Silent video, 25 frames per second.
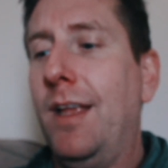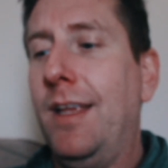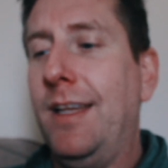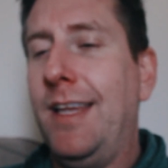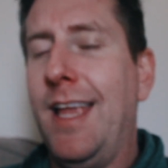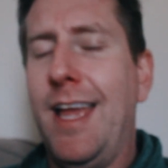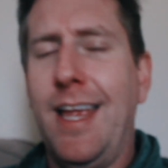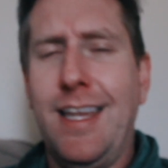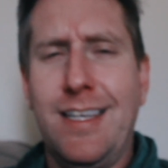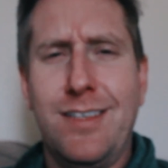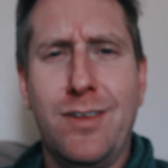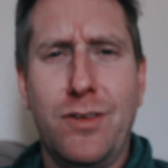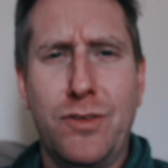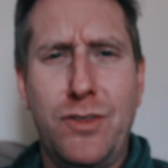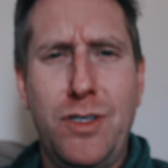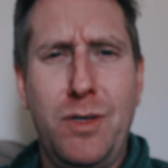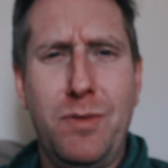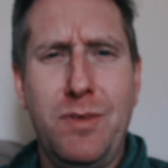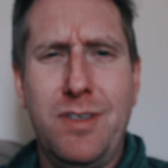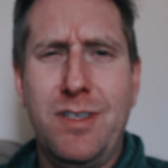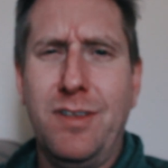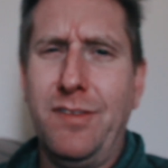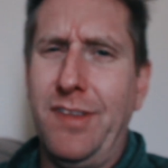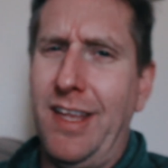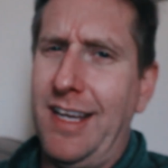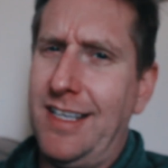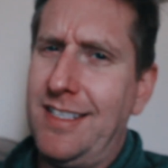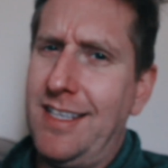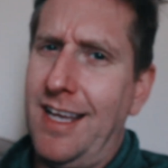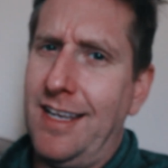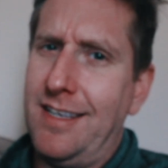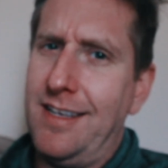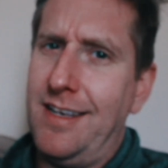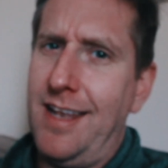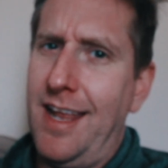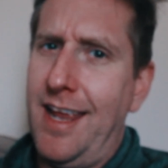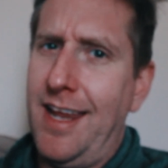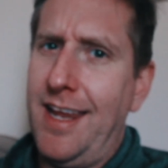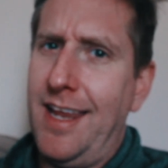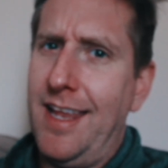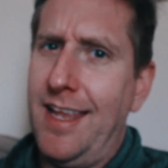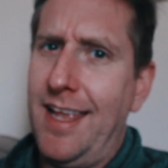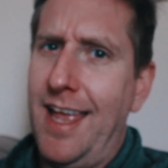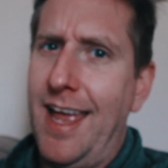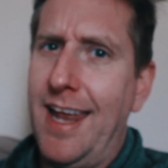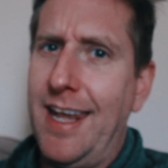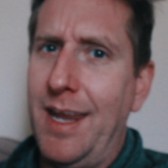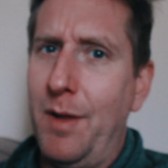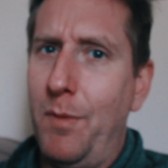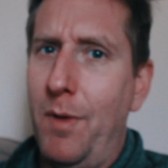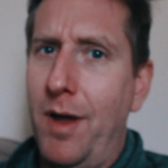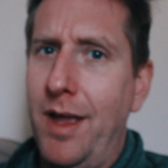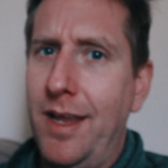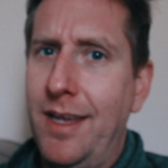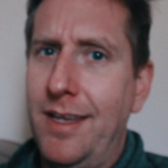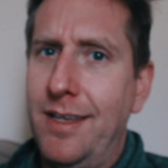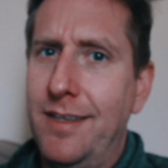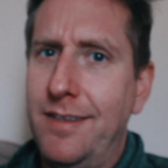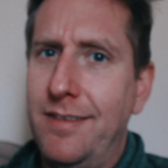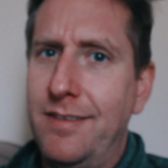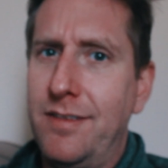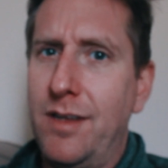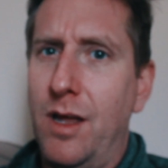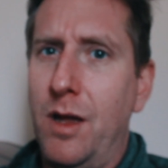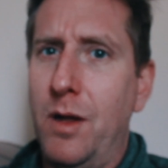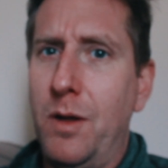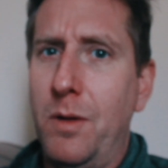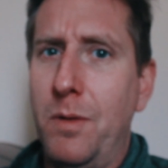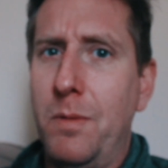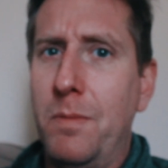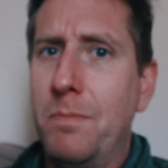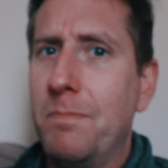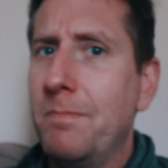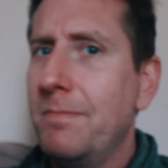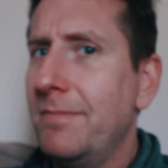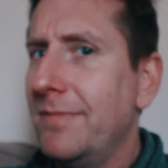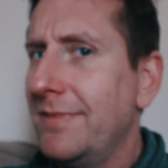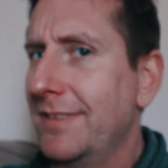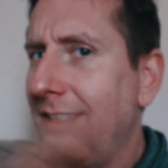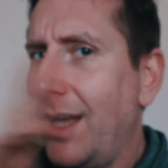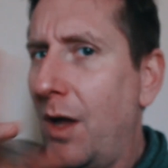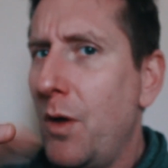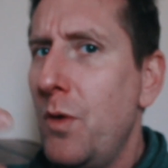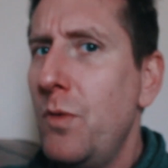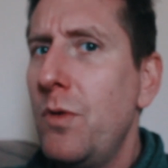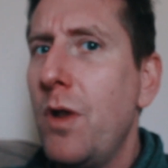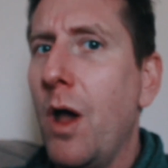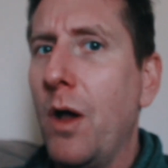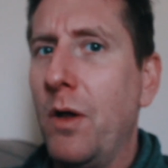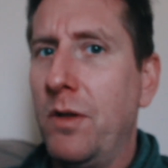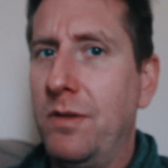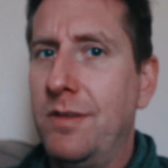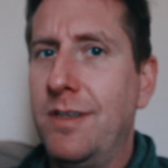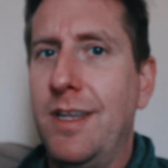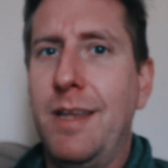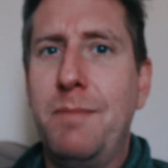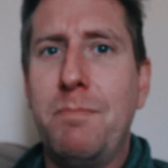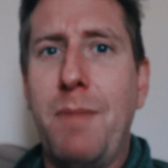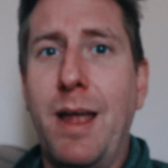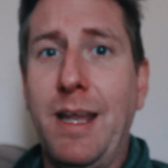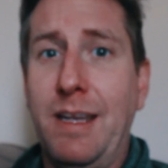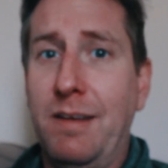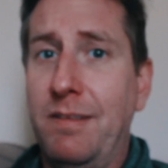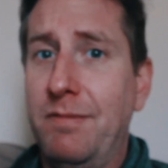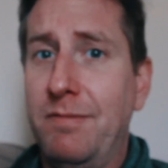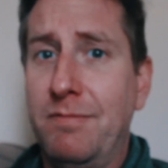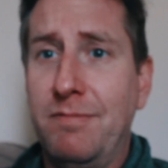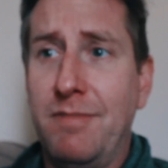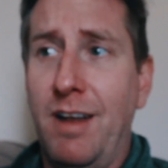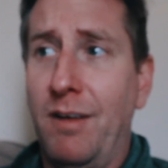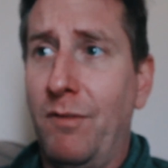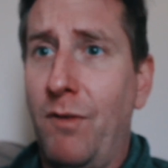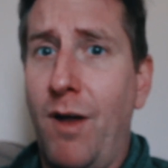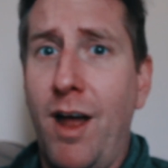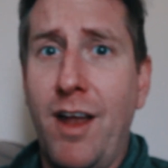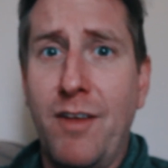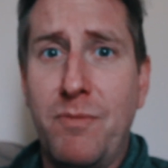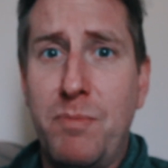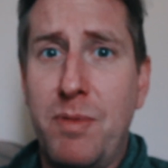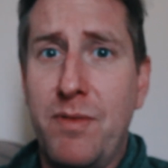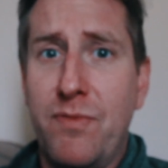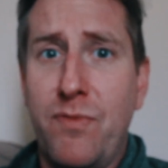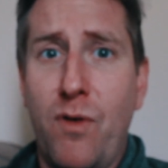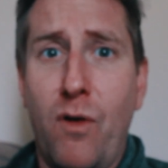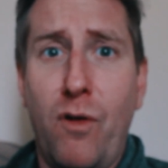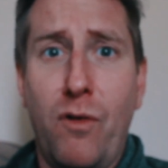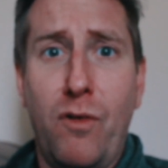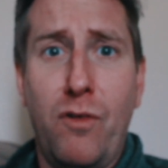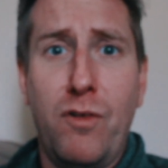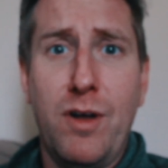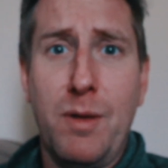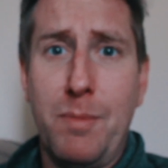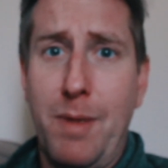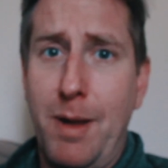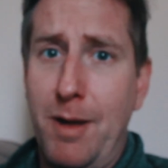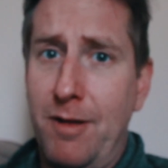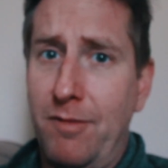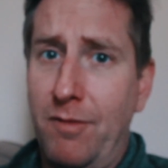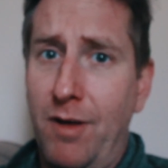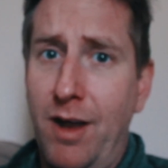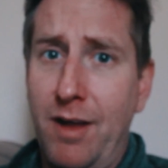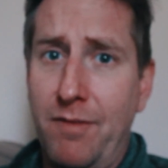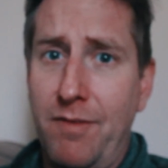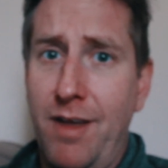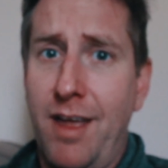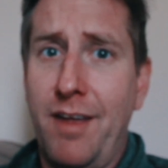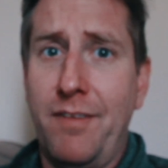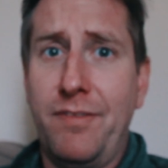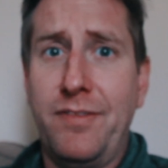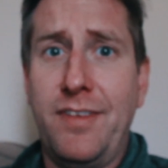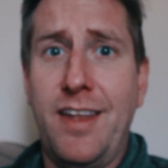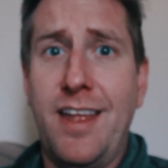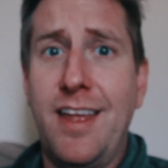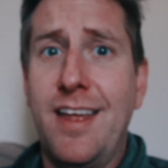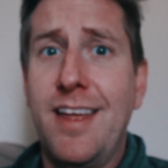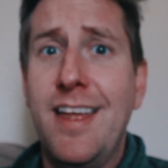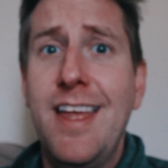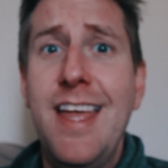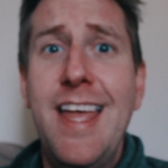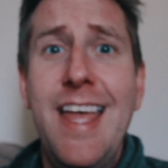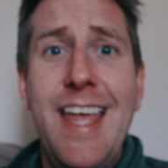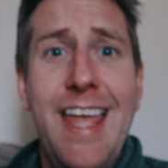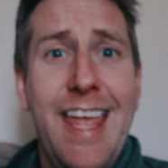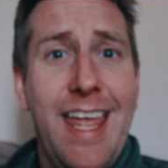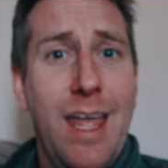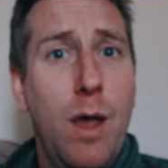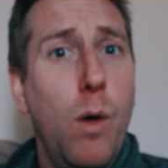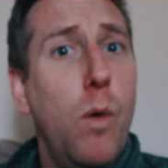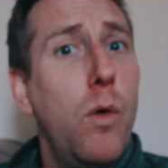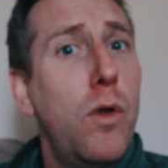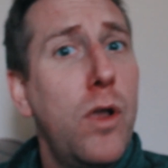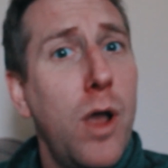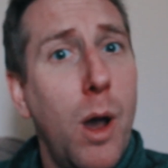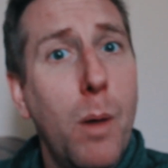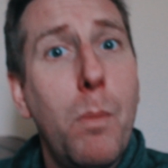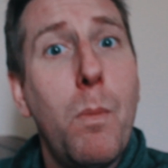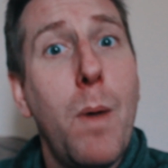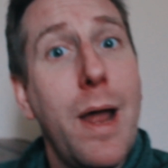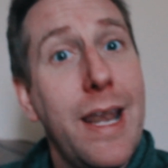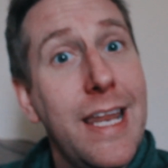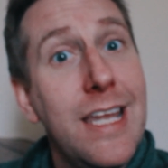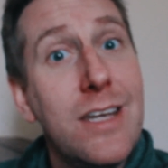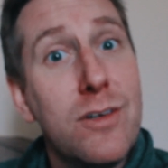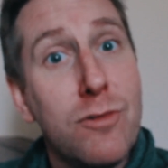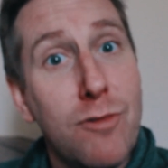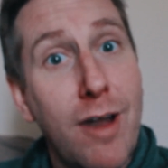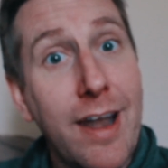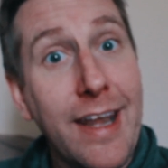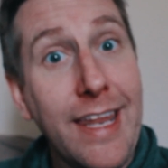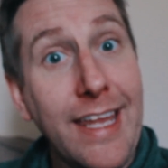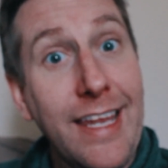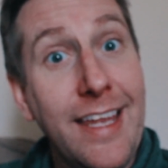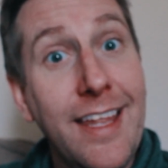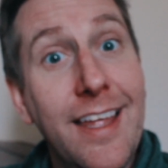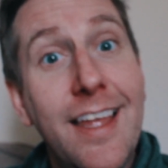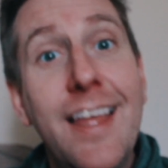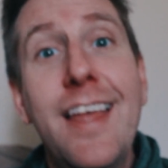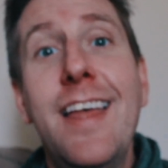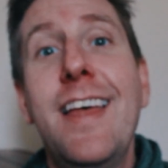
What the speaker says: it's not due until next Saturday anyway, so who knows, it might arrive before, it might arrive after, it will come when it's ready.